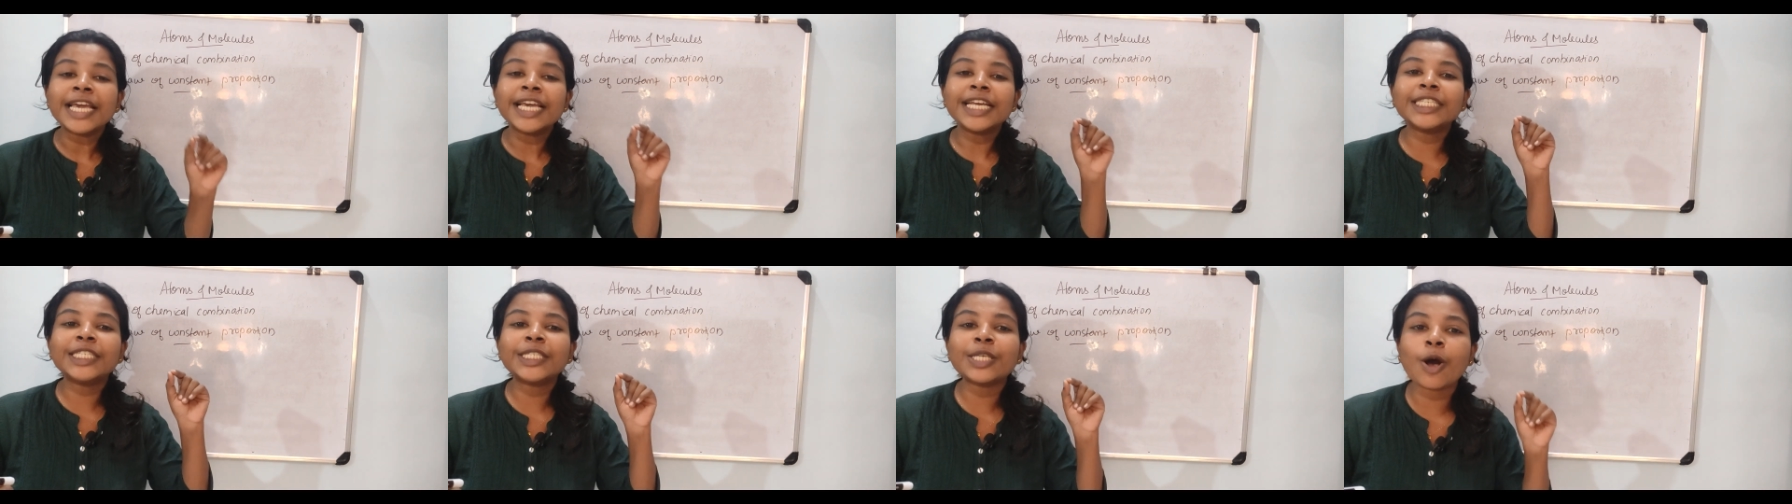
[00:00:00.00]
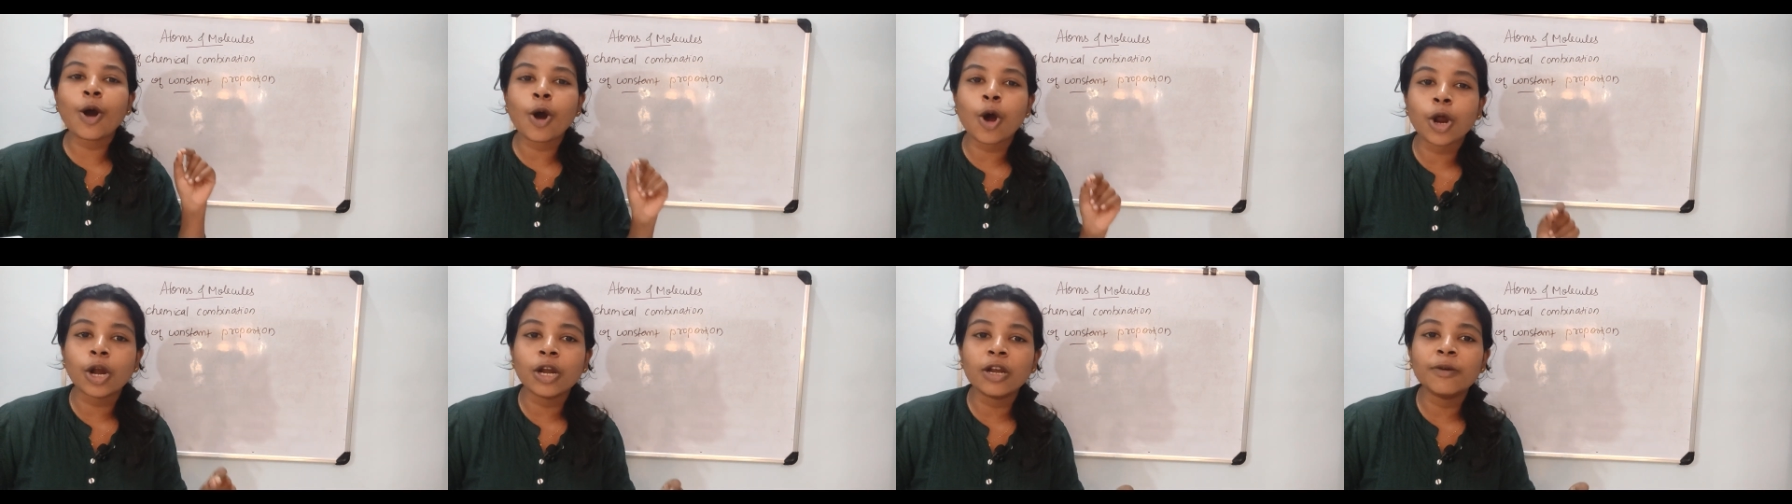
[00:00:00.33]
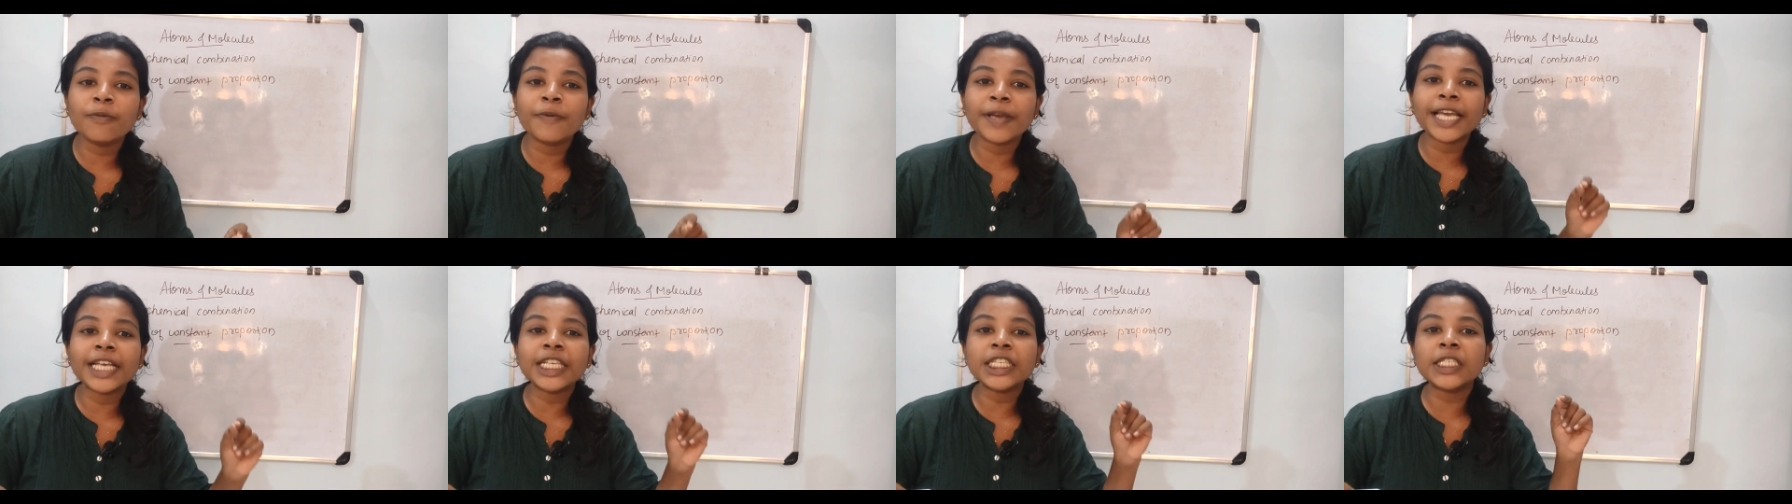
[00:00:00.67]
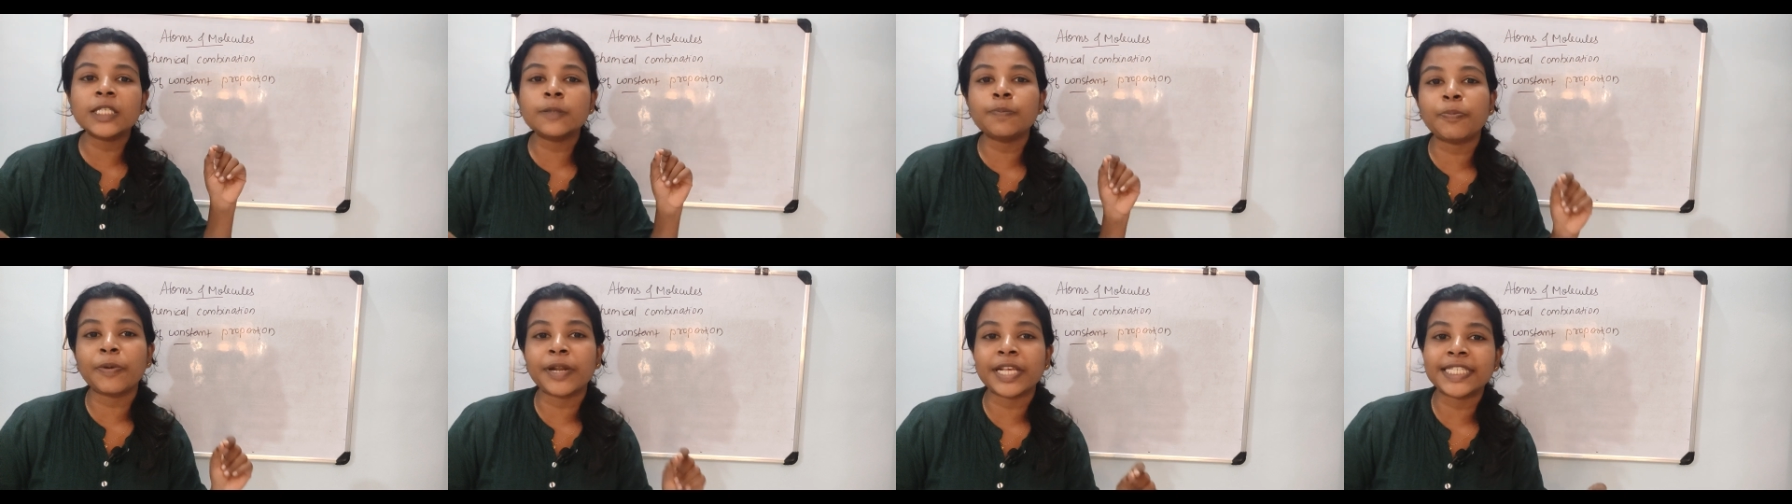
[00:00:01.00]
is
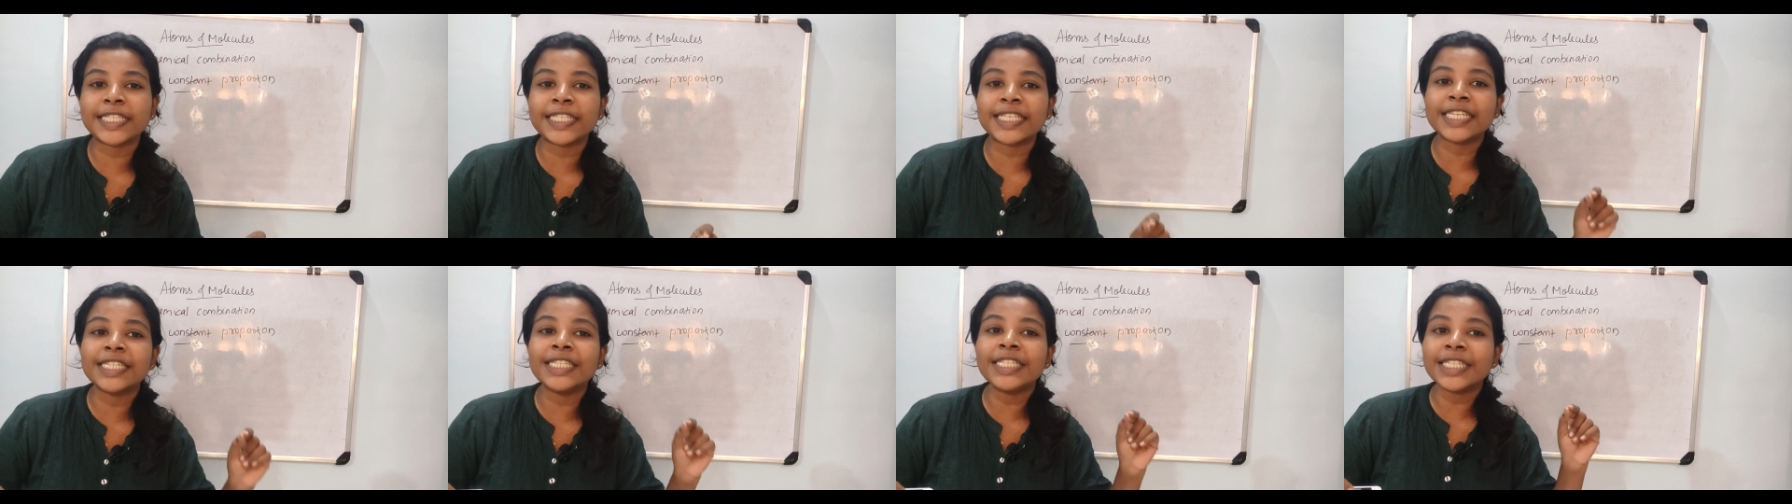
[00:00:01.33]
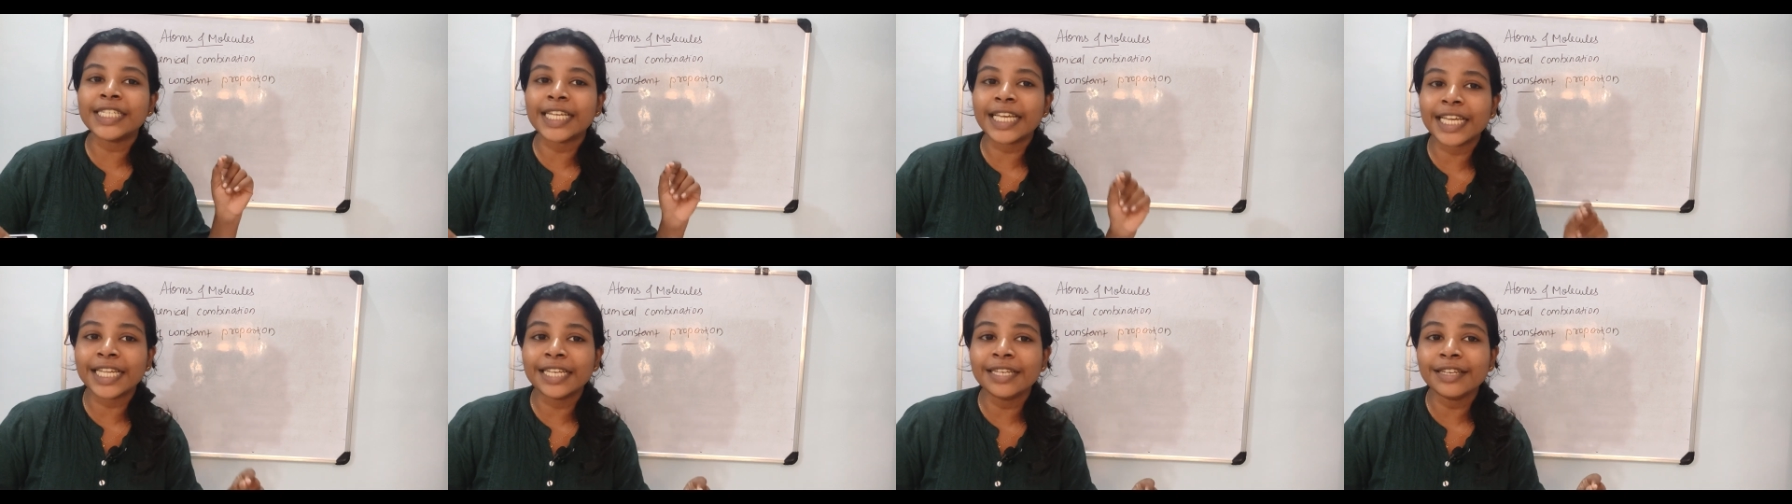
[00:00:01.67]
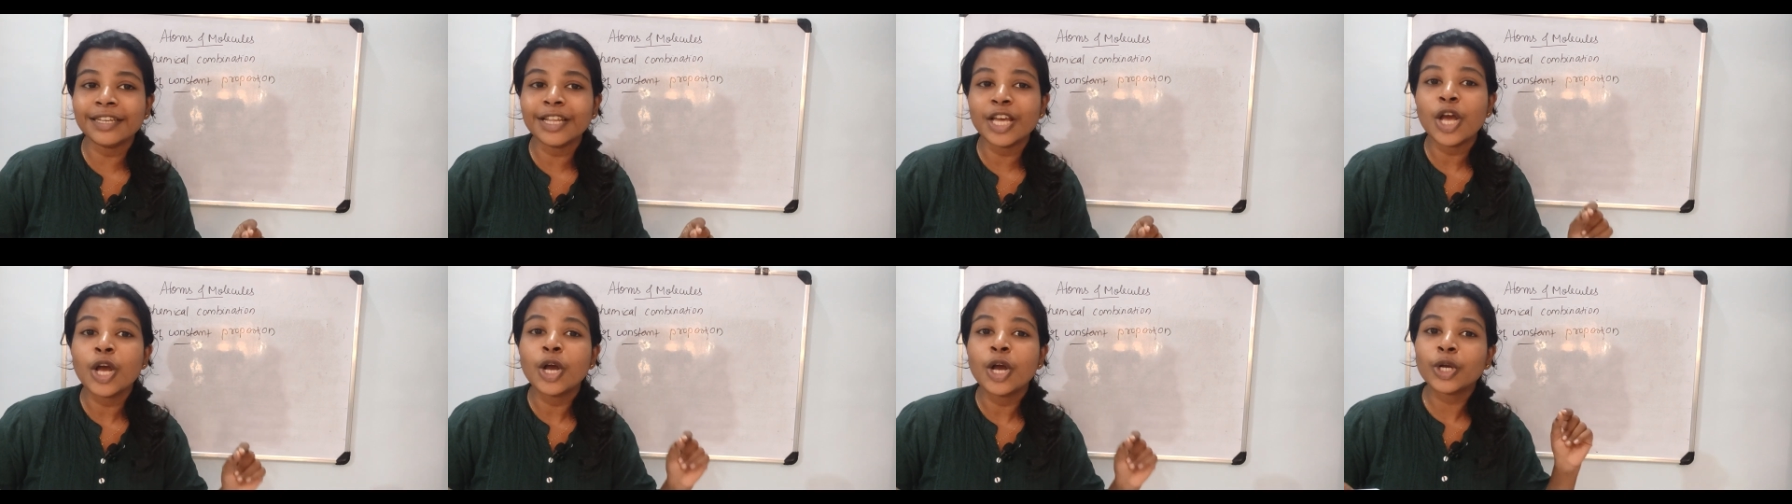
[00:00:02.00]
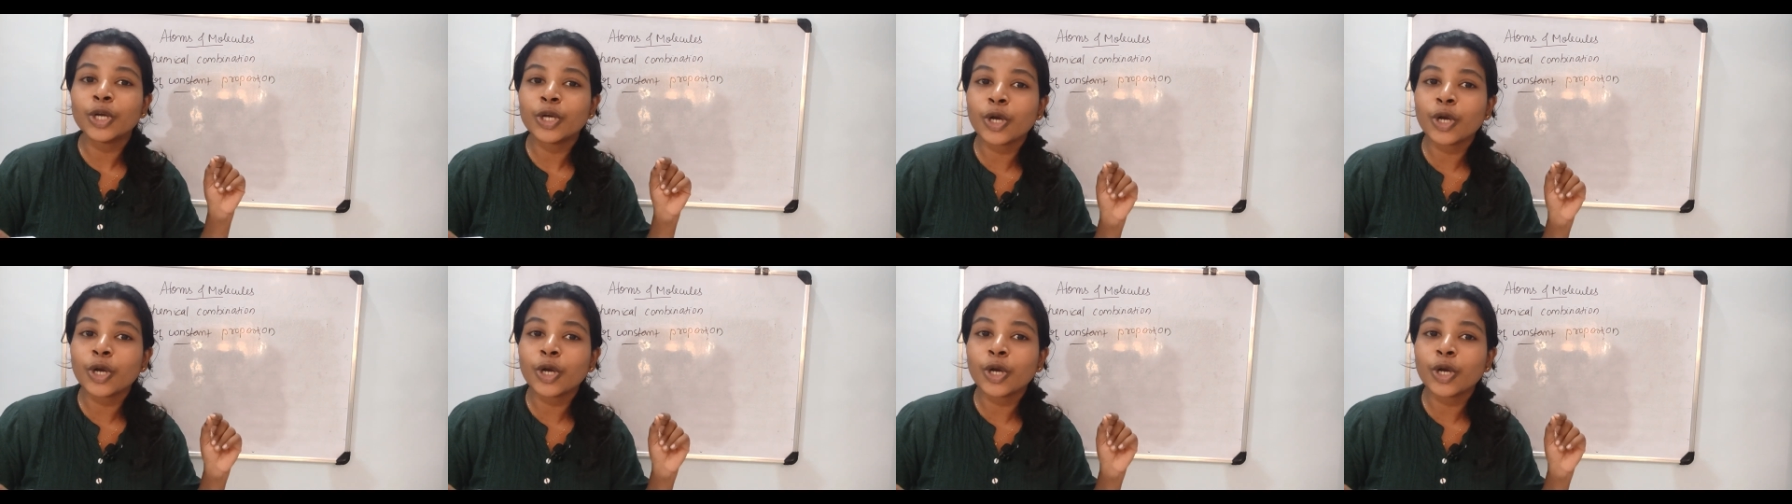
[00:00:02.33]
always present in